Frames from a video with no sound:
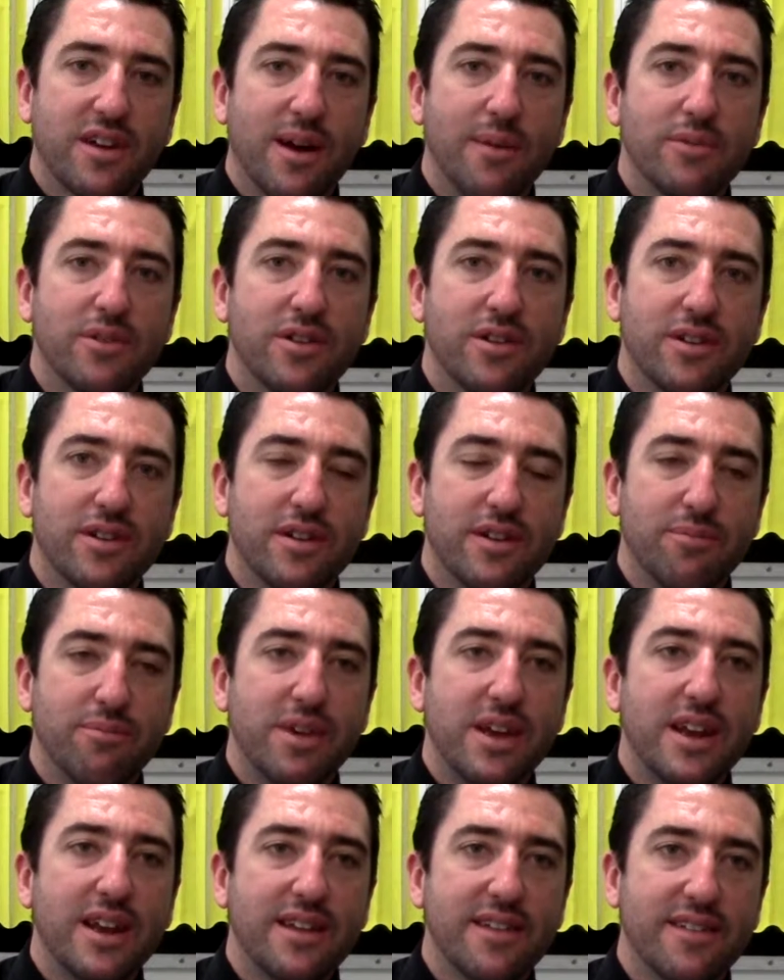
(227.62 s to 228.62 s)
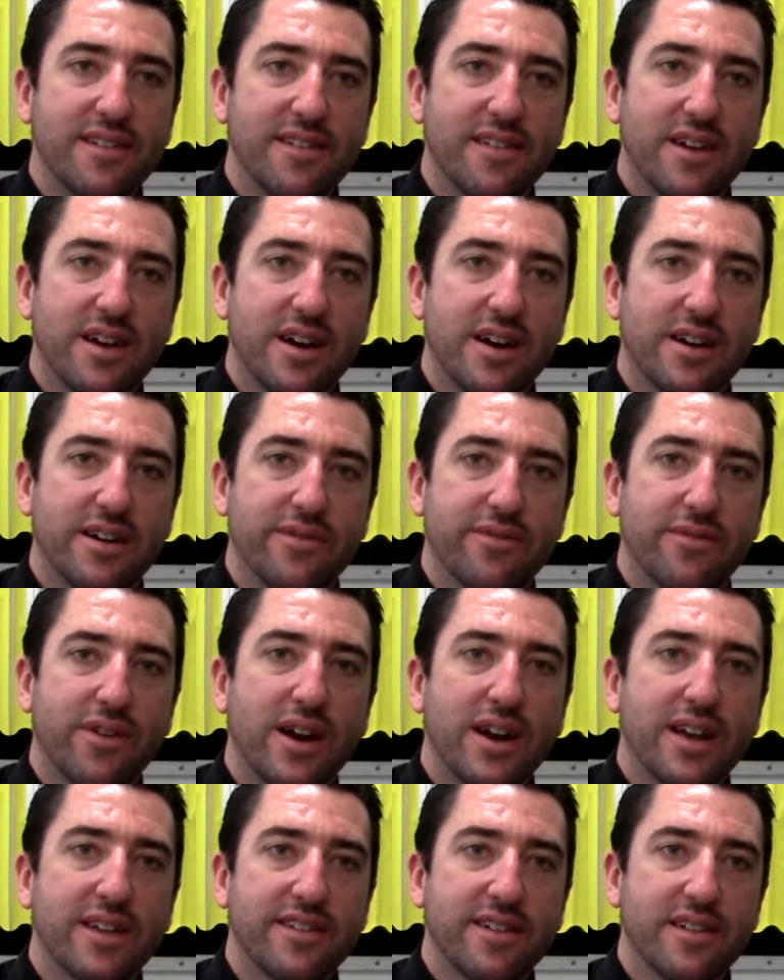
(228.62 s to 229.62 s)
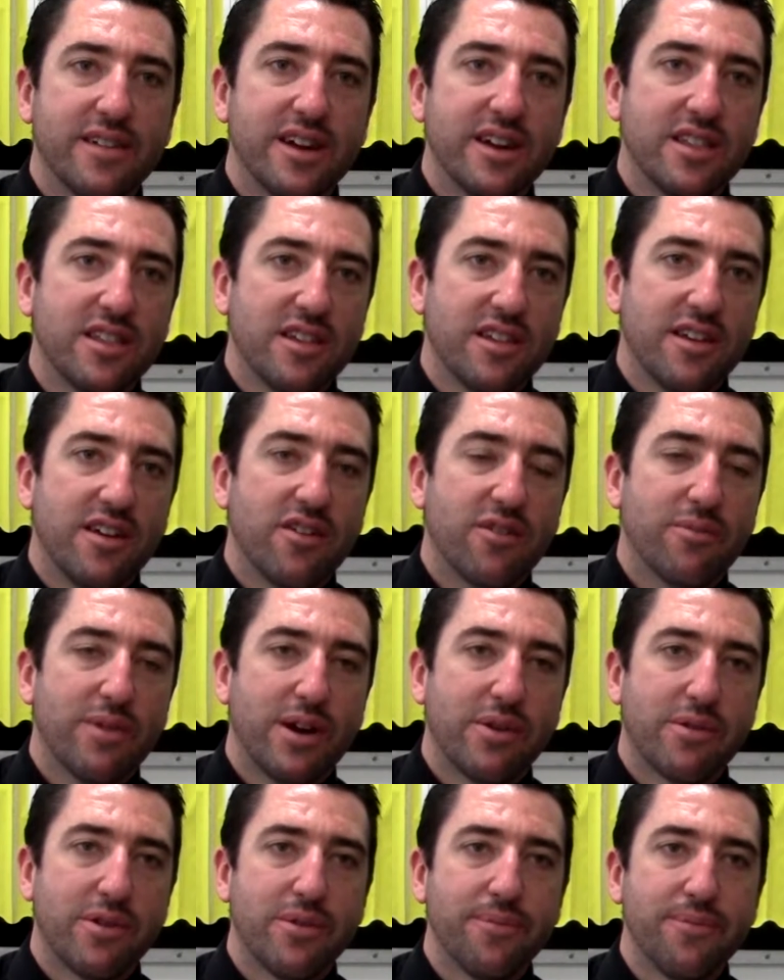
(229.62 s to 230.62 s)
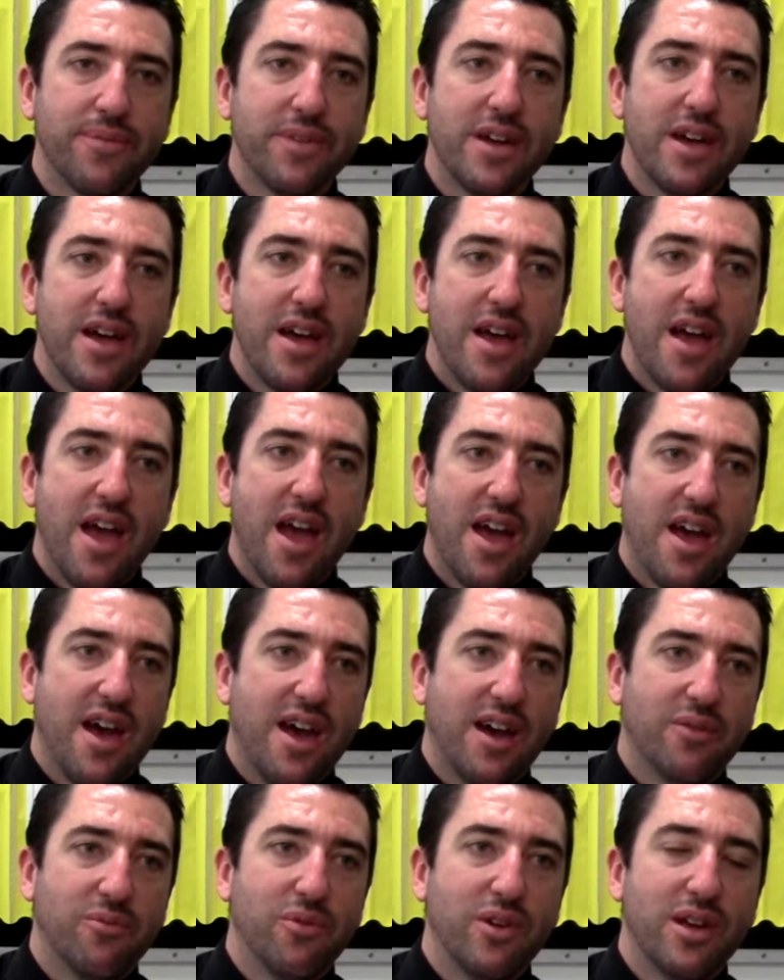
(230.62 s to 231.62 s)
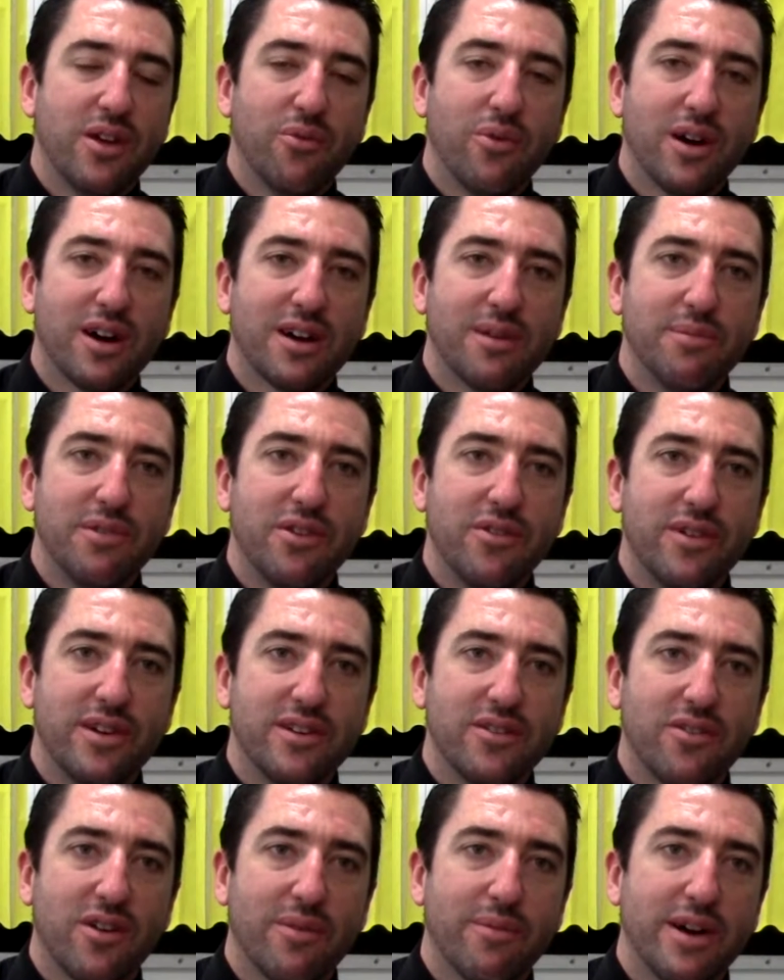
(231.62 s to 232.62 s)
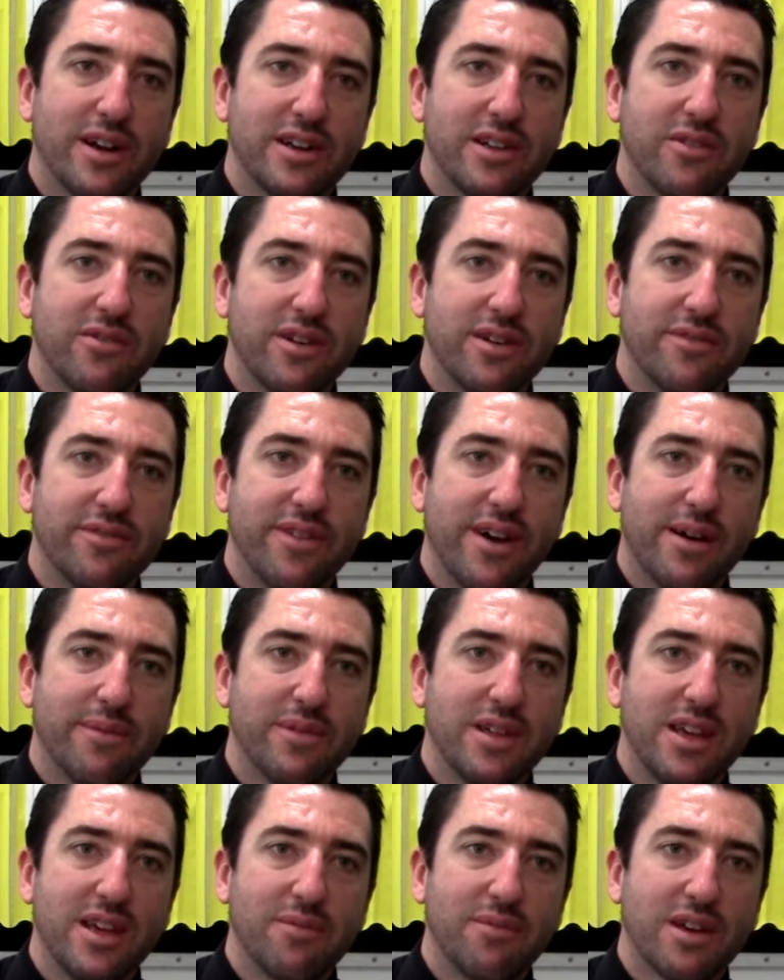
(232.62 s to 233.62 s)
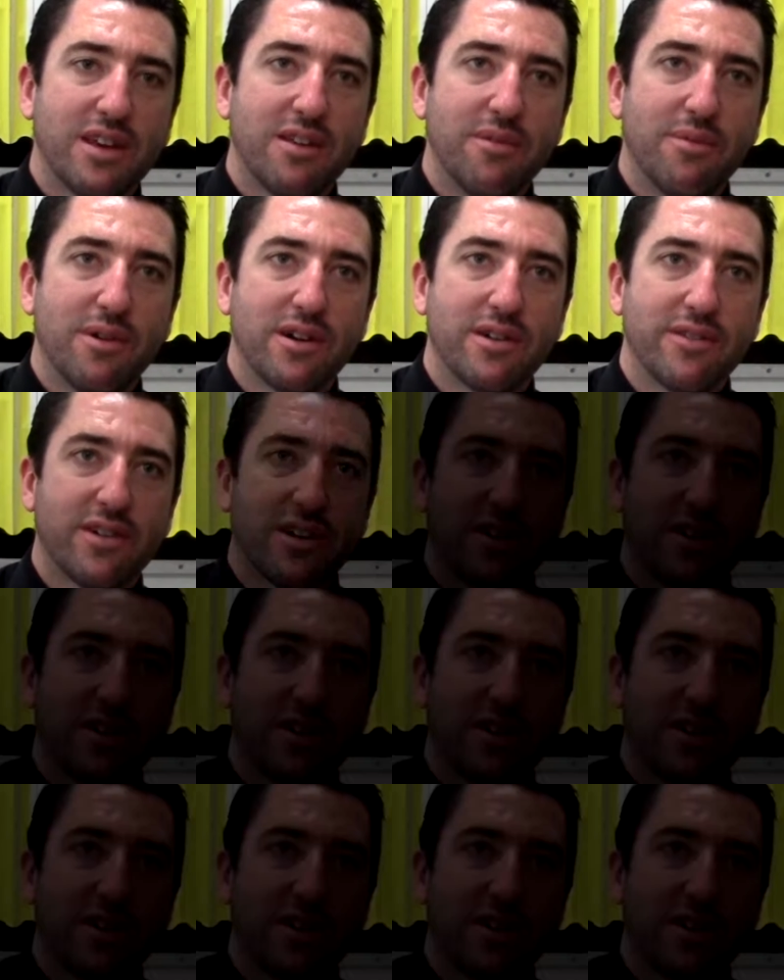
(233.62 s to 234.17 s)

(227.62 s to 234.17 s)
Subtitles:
come to meetings Fridays at lunch here in my room, and we welcome you into our Model UN family and make you part of our